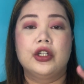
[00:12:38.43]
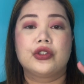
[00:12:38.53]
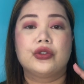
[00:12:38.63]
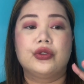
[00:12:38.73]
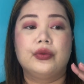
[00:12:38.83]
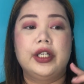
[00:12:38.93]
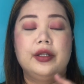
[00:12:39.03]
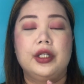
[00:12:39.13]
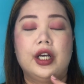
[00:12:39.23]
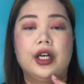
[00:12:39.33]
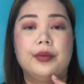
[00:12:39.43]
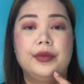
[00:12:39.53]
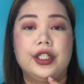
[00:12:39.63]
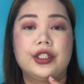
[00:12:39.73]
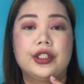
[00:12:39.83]
So when I
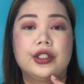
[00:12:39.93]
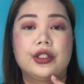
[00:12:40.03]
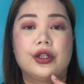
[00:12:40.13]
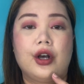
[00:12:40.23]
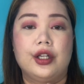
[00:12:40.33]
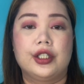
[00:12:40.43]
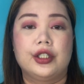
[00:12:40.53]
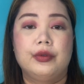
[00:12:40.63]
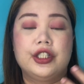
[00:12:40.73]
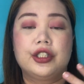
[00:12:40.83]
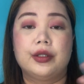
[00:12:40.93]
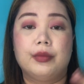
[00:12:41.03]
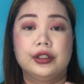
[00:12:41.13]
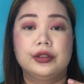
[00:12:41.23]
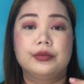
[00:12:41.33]
this color, which is the
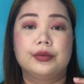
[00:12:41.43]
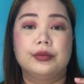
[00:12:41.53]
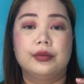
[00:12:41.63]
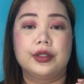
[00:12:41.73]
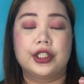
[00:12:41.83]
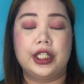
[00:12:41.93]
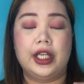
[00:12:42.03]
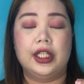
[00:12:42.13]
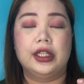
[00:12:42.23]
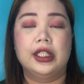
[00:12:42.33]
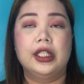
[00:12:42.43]
bottom shade,